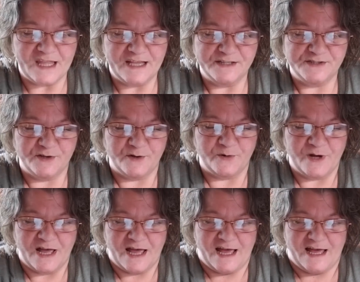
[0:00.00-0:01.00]
So,
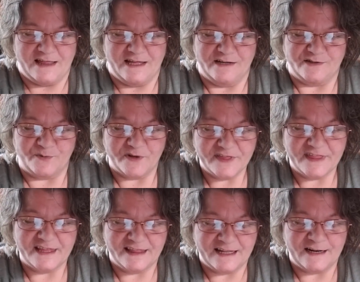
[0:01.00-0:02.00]
that is one
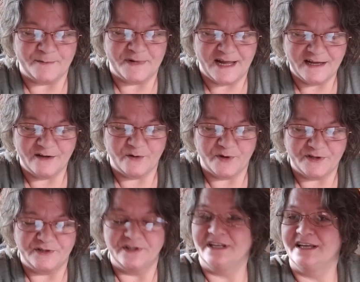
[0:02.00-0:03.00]
thing that I'm not going
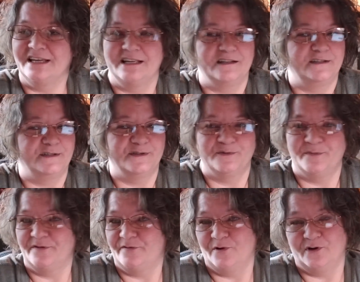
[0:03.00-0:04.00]
to get into
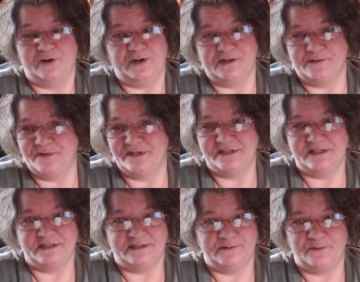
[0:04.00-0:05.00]
before
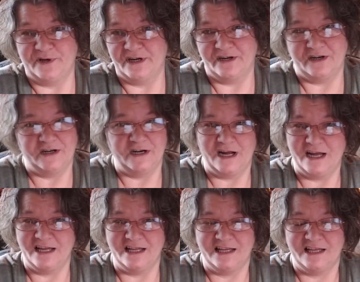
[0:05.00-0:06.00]
Christmas, winter.
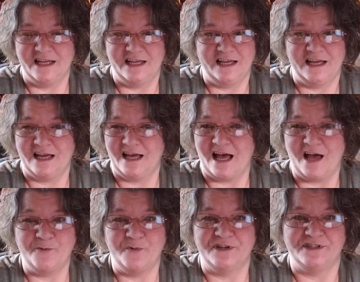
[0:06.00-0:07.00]
I
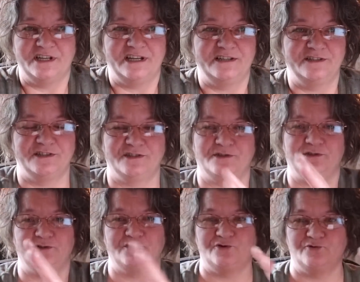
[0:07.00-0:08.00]
wish I could just
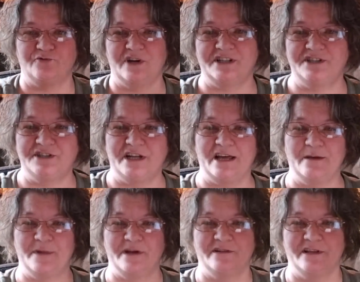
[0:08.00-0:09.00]
stretch time
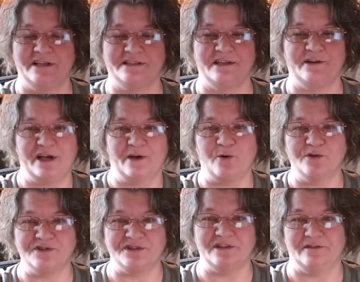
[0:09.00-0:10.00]
out and like say, okay, hold
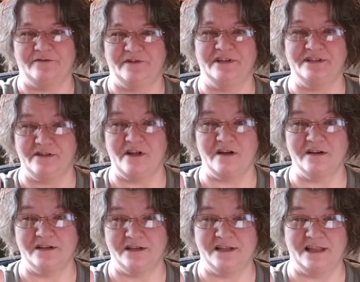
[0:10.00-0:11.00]
still for this long,
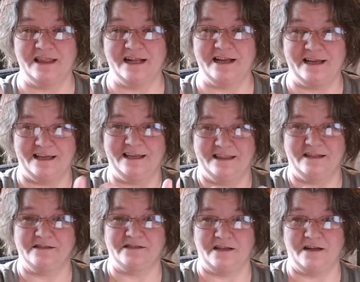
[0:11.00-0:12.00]
and then I can get
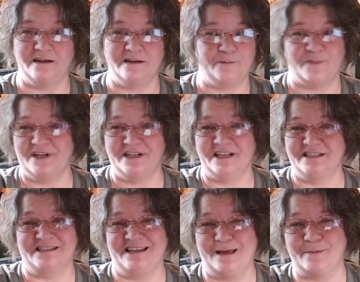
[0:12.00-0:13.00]
this done, but it
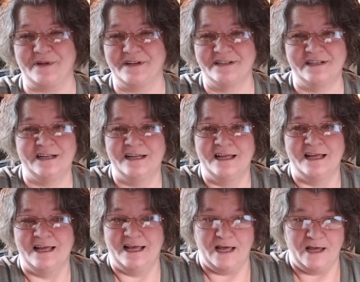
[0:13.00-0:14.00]
doesn't happen.
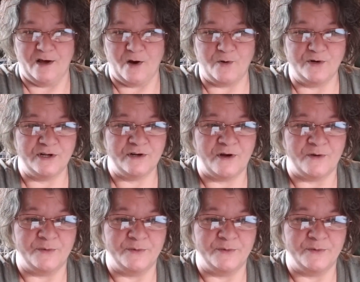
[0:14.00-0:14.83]
Odie, no.